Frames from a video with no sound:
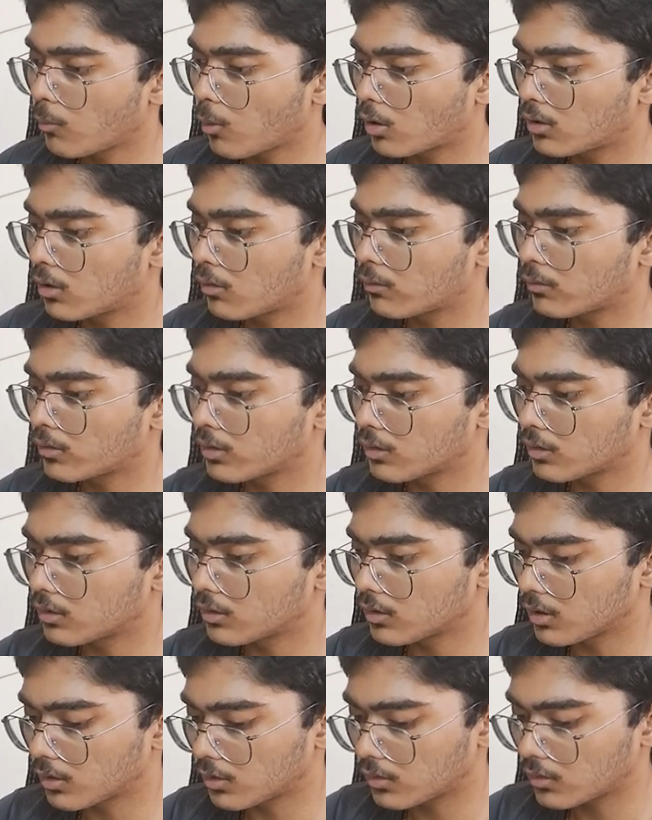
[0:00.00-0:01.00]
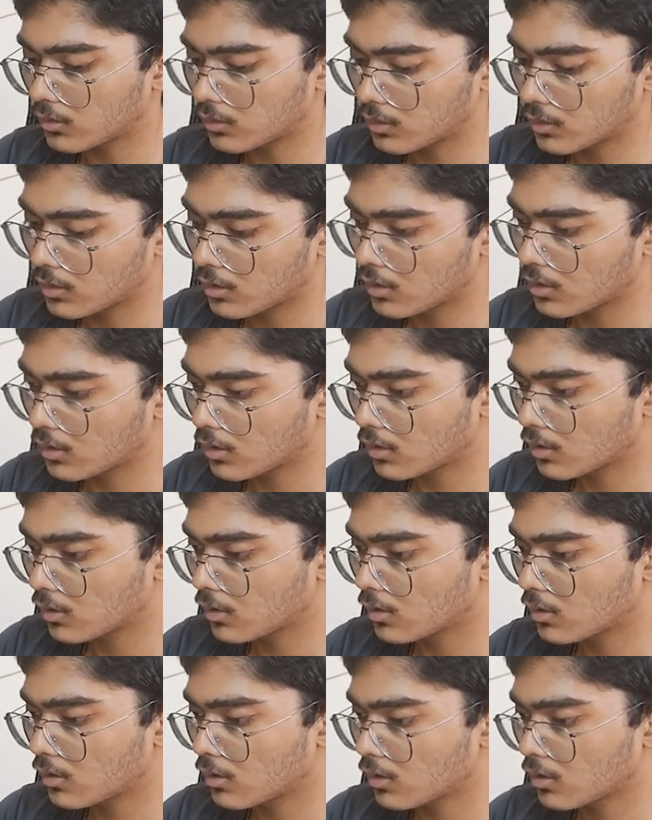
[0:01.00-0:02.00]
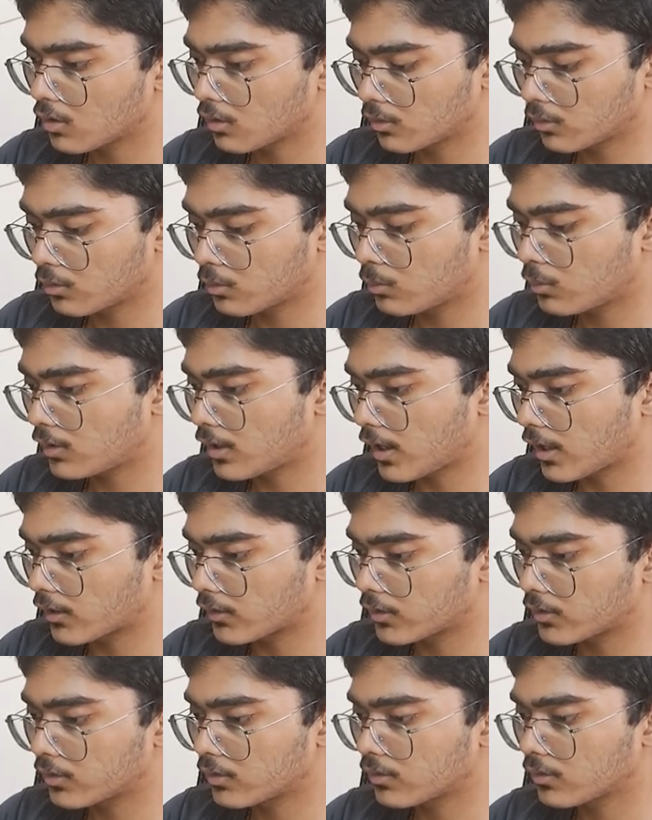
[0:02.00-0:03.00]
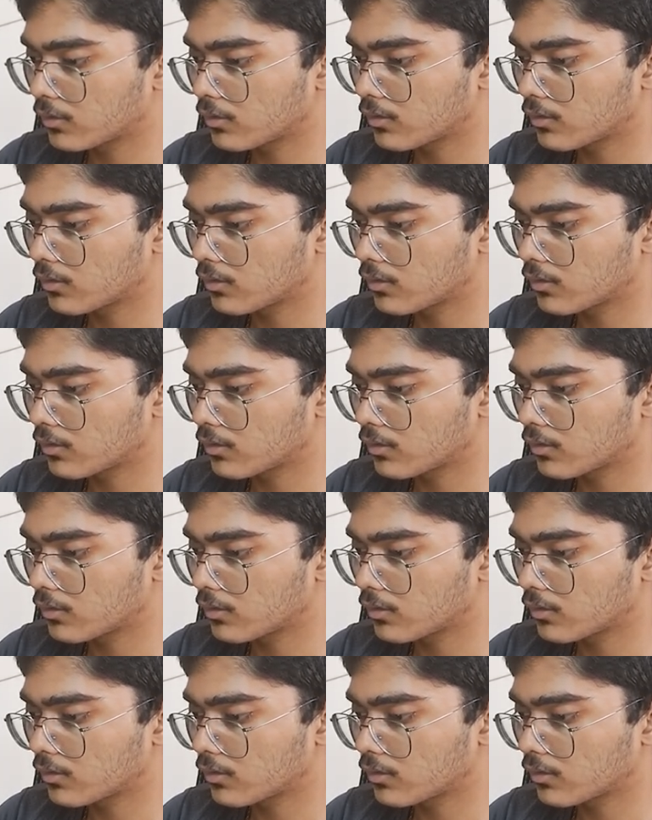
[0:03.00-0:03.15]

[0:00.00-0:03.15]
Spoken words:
all of this. Control X.